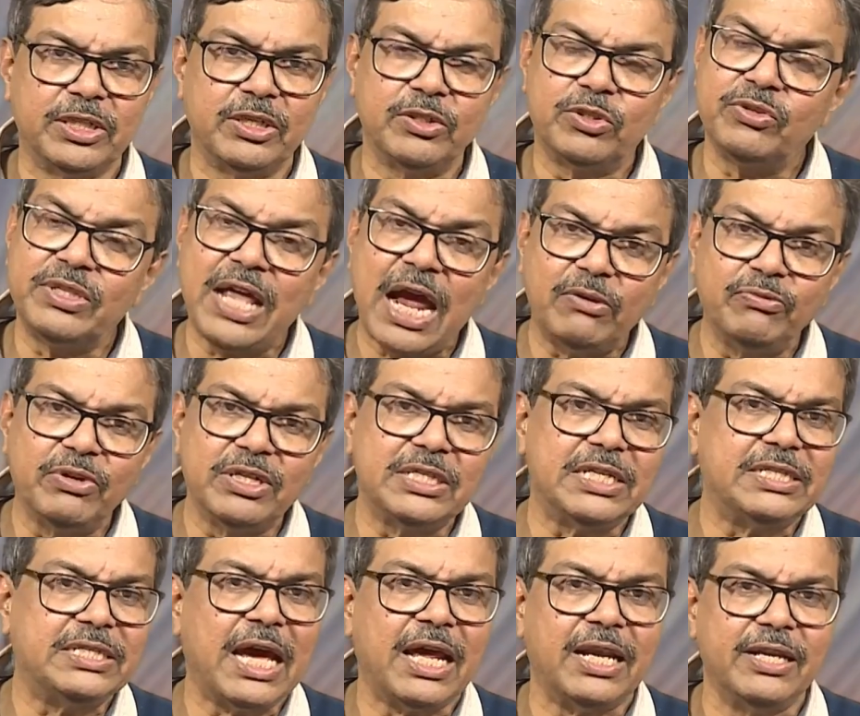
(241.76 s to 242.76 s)
So that was a
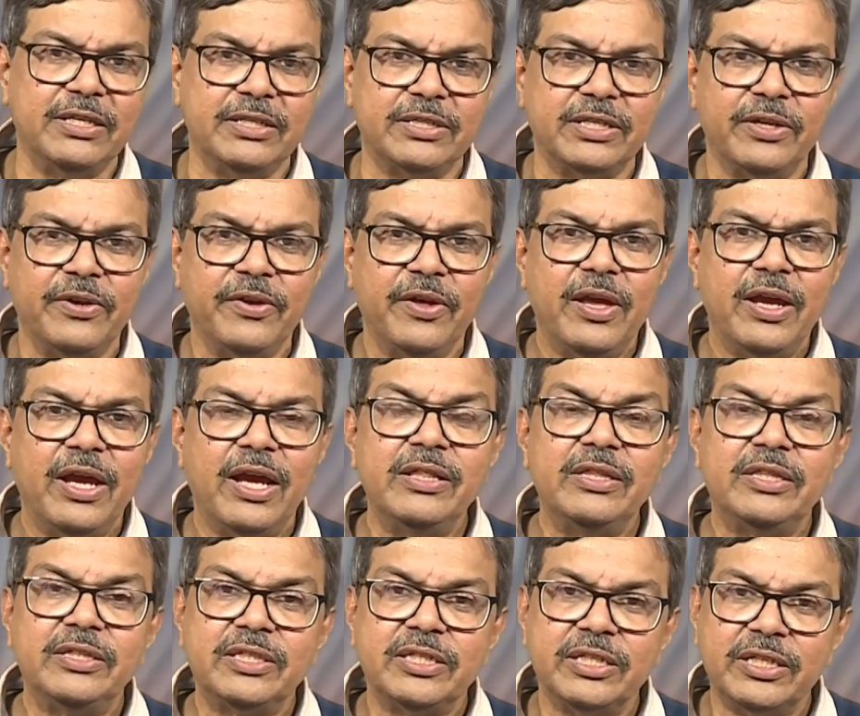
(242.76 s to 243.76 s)
challenge. And
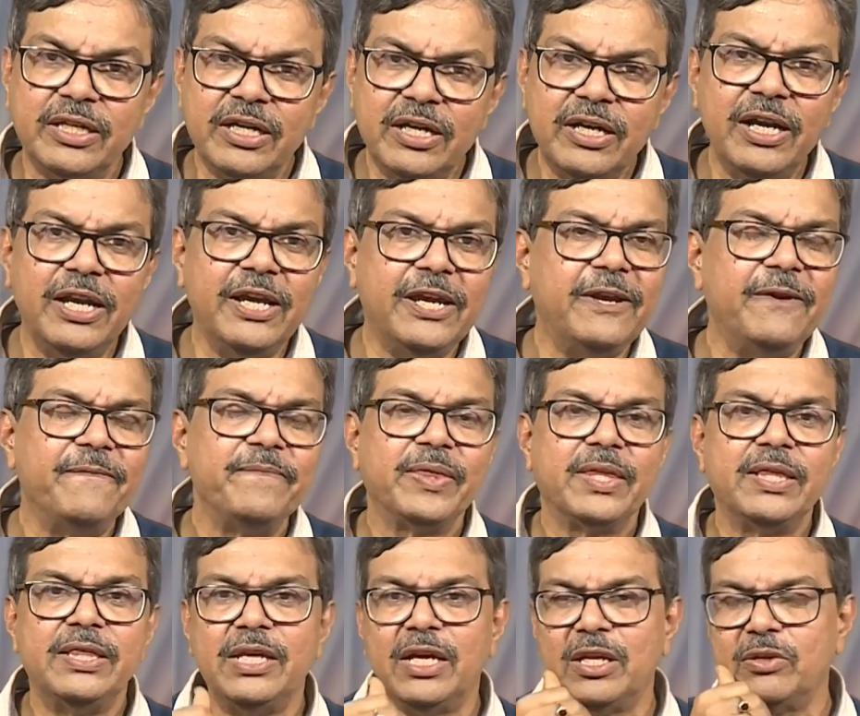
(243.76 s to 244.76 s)
thirdly,
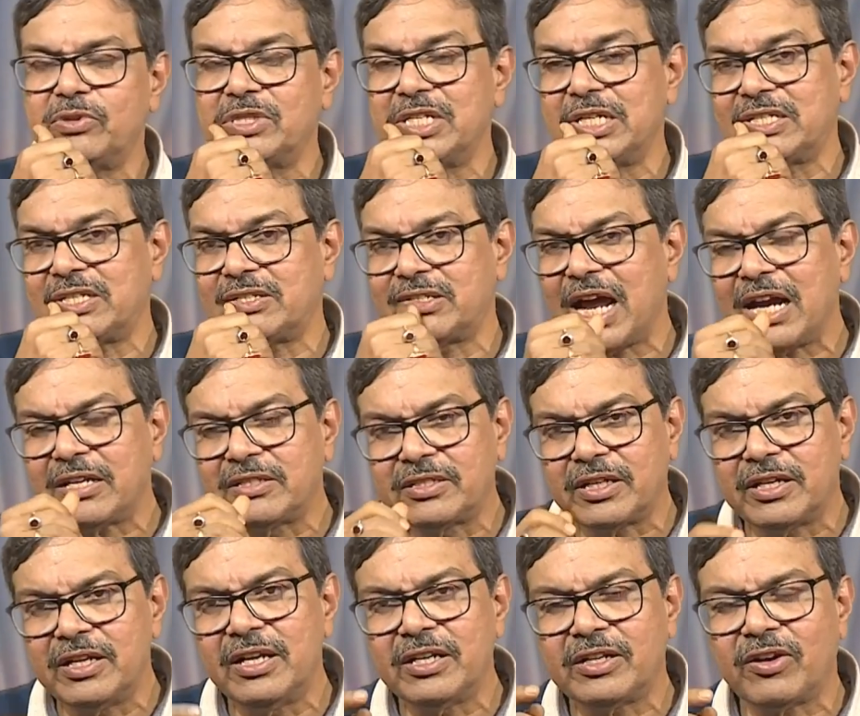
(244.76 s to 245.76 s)
there was a
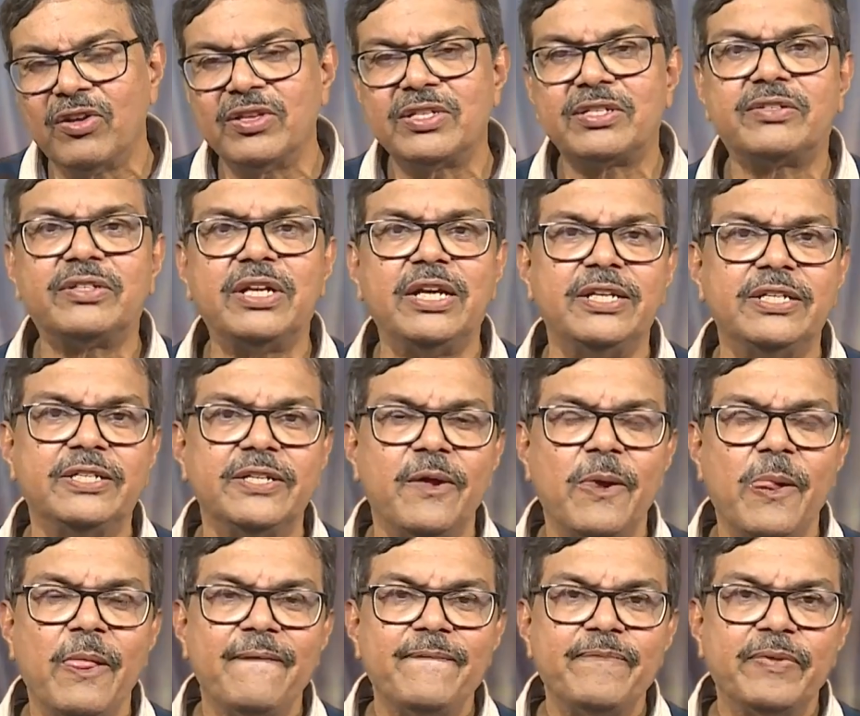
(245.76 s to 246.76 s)
structural constraint
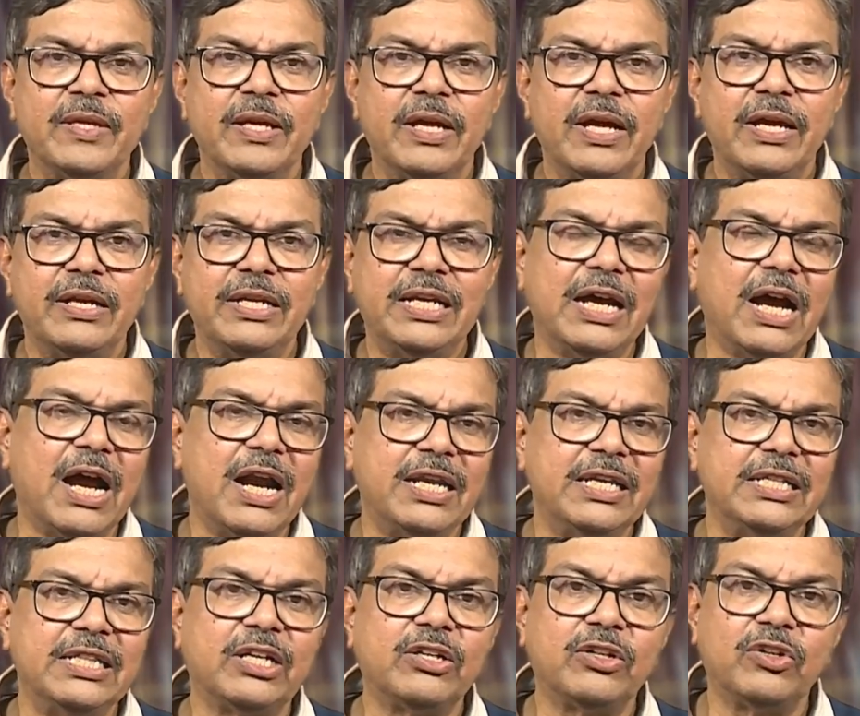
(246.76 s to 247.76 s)
regarding
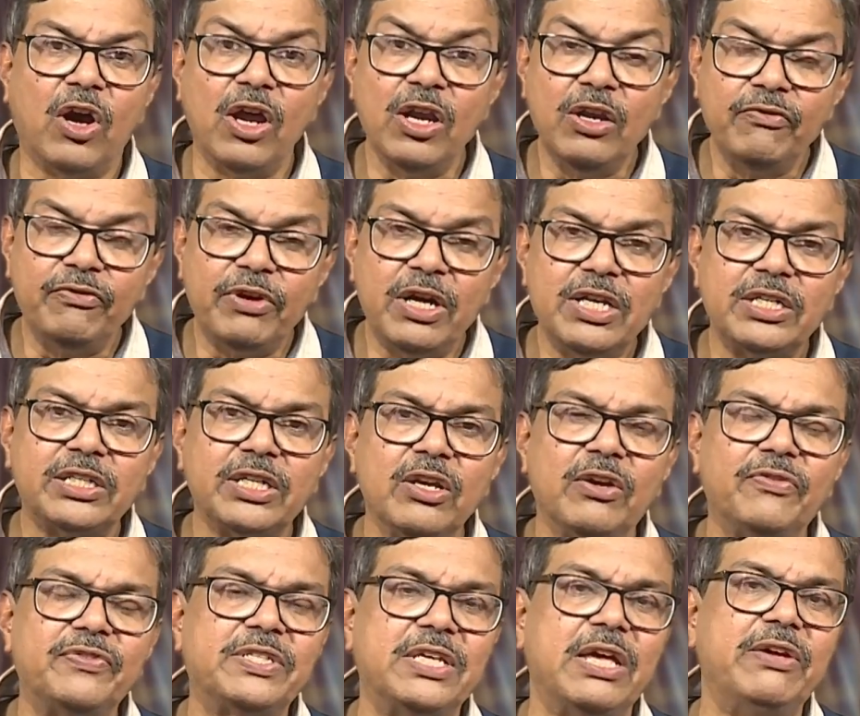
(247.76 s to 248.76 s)
the conversion of
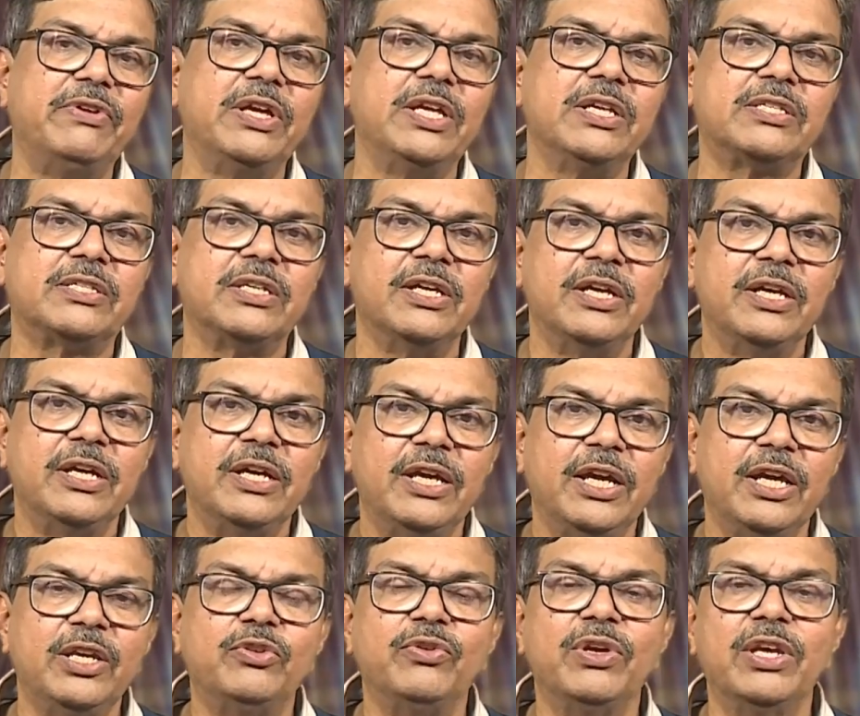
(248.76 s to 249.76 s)
savings
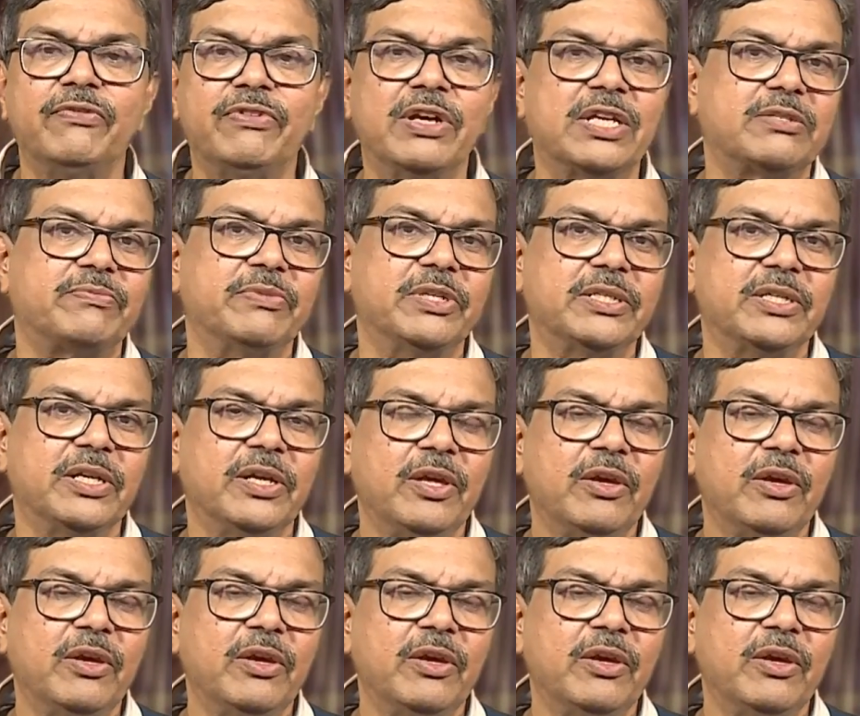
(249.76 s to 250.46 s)
into investment.